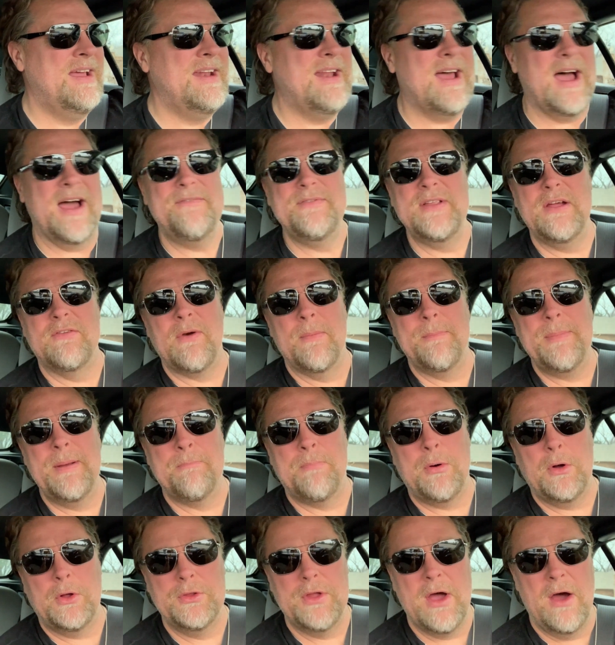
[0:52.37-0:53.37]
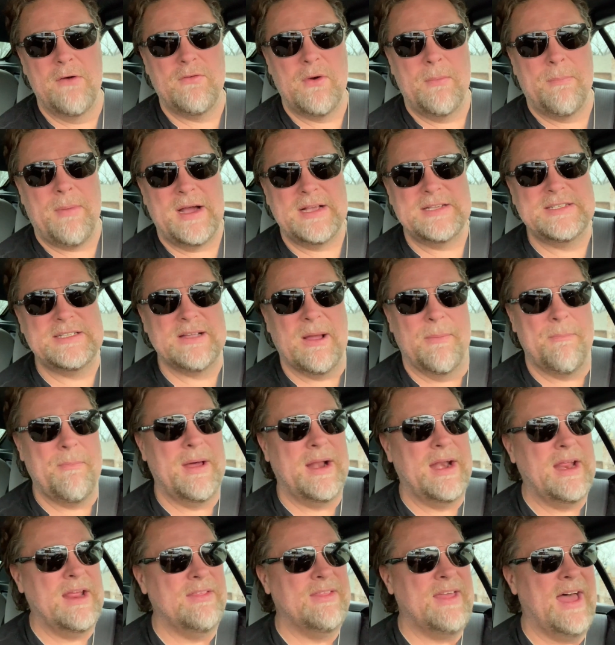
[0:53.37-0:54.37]
Now, I've never been pulled over by
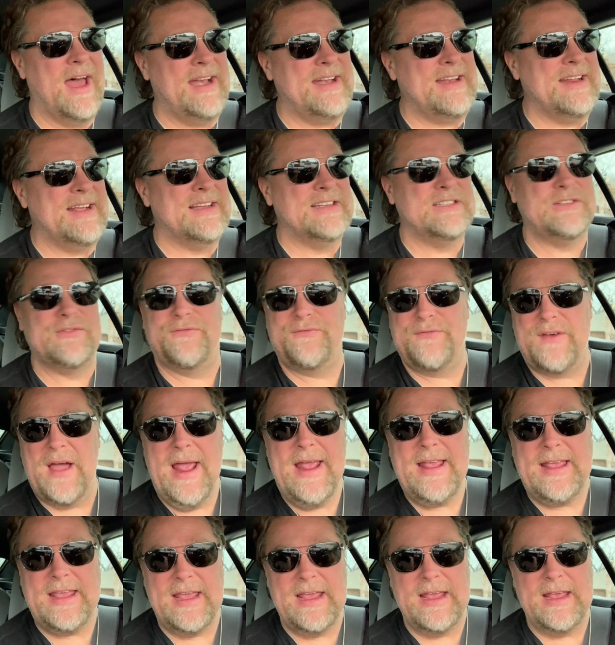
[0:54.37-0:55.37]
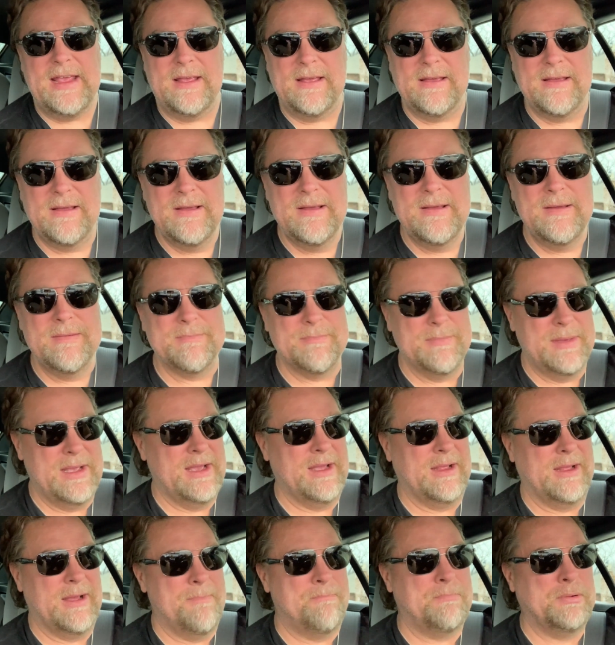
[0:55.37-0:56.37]
somebody that is faking
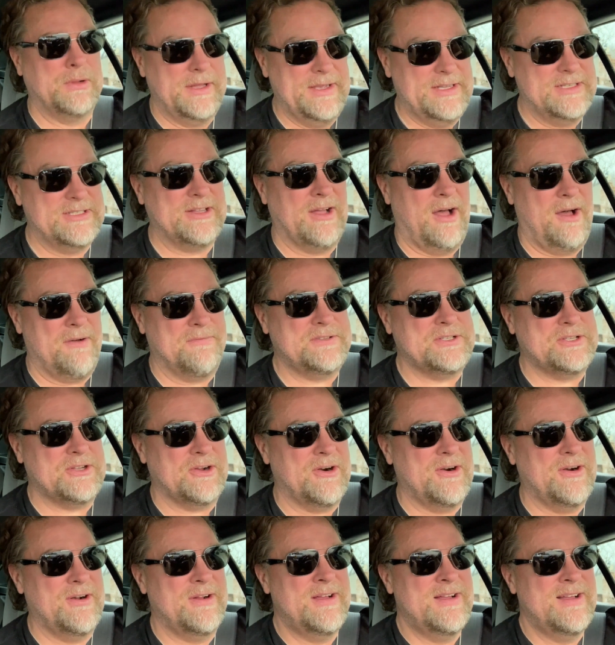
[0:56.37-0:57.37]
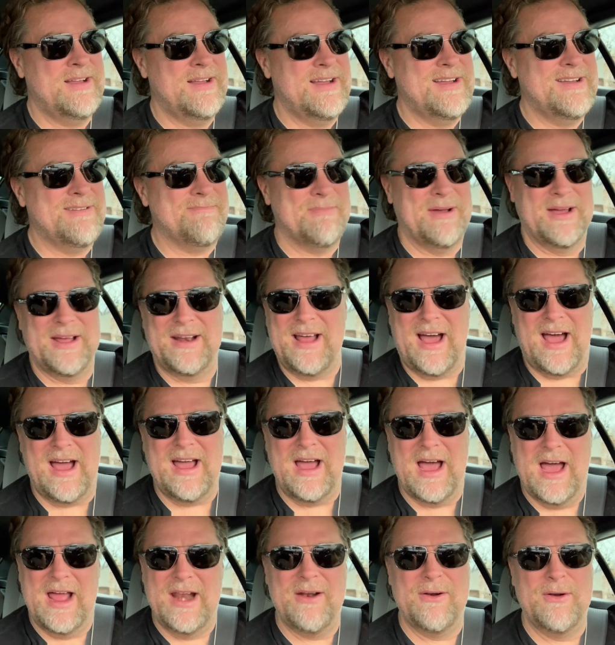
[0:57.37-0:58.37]
being a police officer. But
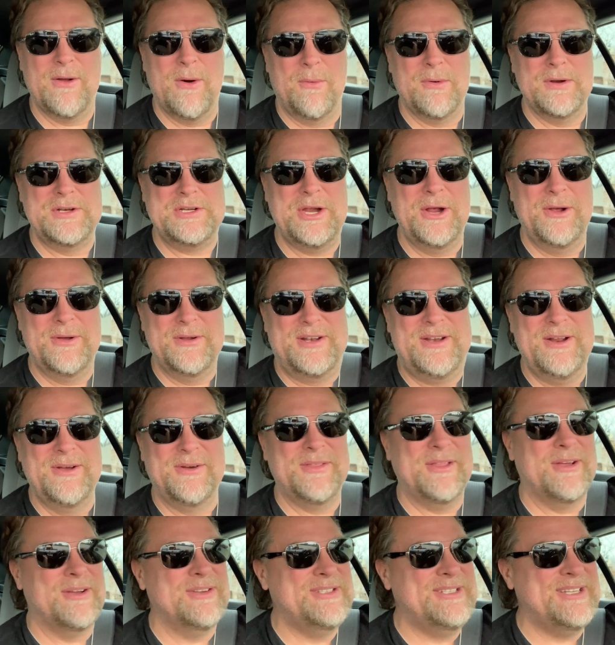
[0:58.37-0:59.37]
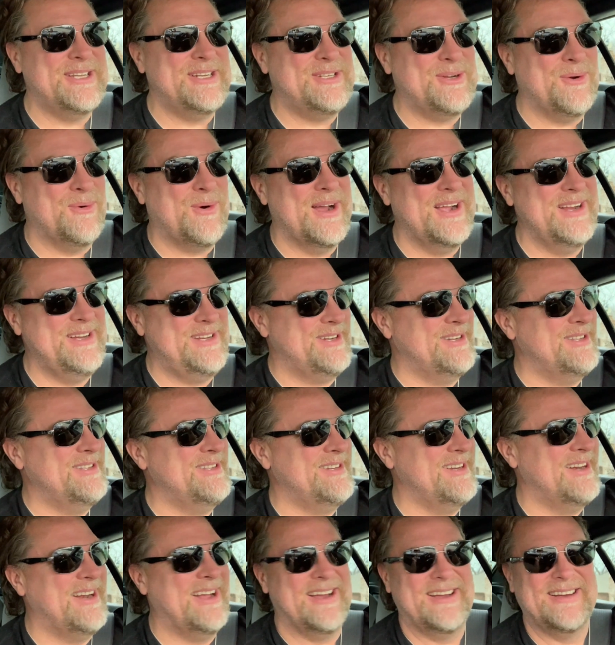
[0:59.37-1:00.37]
I, I don't know what you do in those
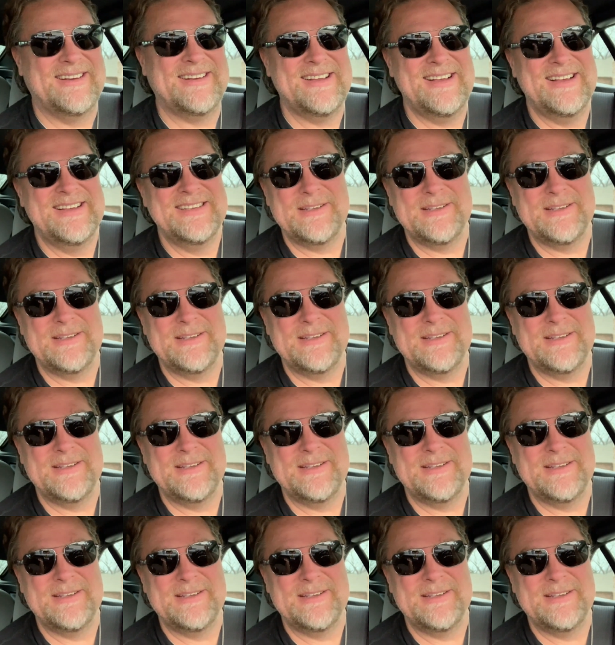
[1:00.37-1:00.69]
situations, you know?